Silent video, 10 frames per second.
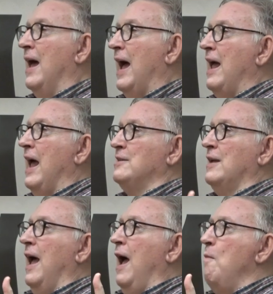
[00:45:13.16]
as
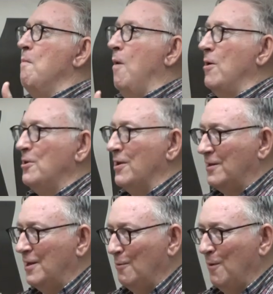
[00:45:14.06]
how
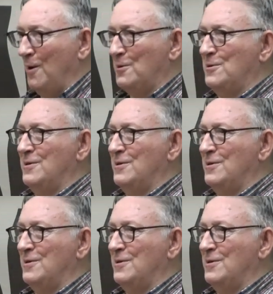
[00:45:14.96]
moderate he was.